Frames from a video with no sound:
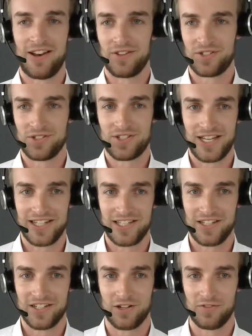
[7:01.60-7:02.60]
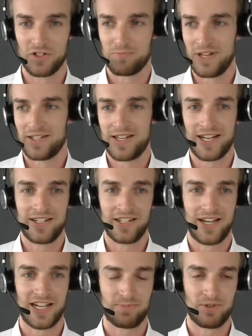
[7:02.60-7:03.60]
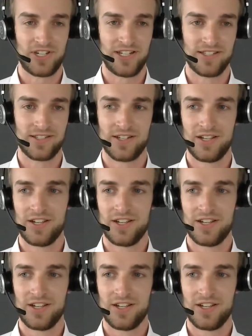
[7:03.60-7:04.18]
the society has always been technical expertise.